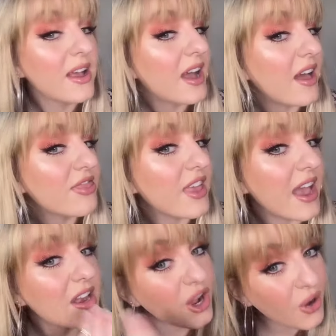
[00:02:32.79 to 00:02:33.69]
And
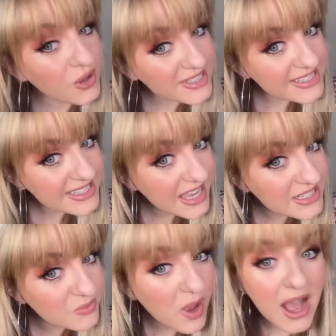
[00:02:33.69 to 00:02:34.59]
then a glossy skin
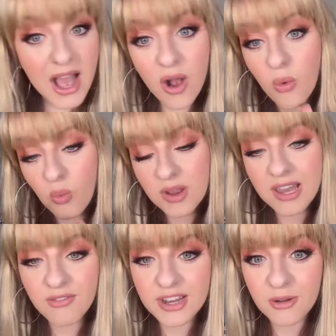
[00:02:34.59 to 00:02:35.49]
as well. We
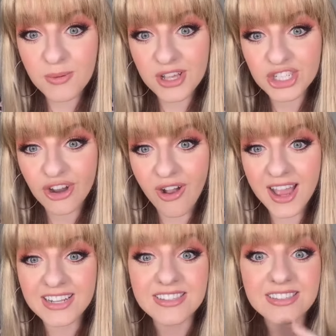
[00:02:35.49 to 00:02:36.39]
love a little bit of
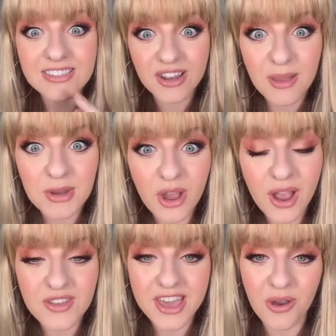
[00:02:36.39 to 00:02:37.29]
shine. So let me know how
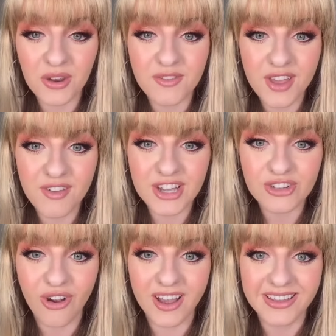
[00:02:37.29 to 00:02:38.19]
you get on if you give it a
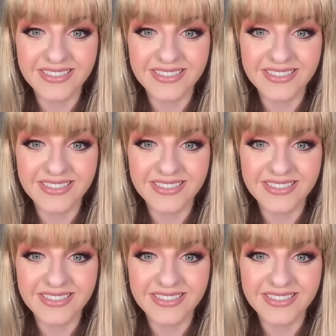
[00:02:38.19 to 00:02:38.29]
try.